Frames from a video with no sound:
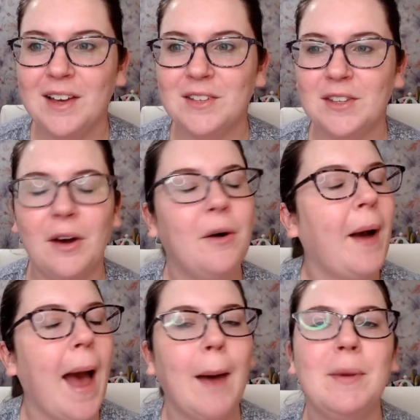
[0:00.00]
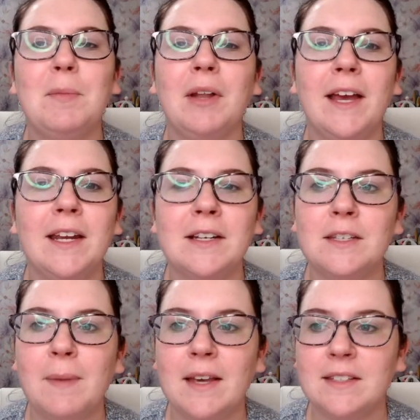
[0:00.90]
So happy planning,
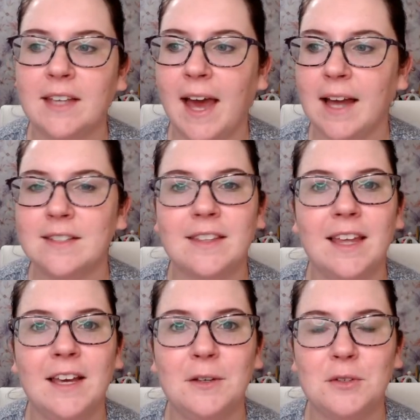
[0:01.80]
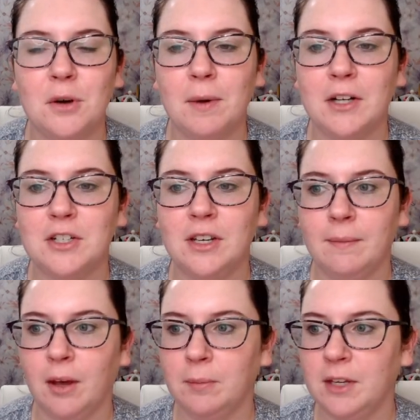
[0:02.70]
Space Cats. Thank you so much.
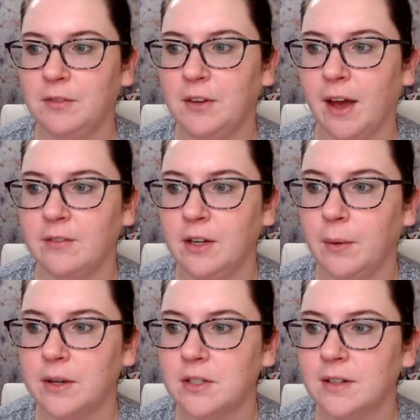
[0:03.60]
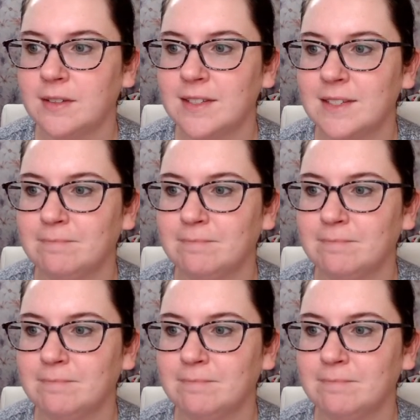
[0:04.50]
Email me if you have any questions.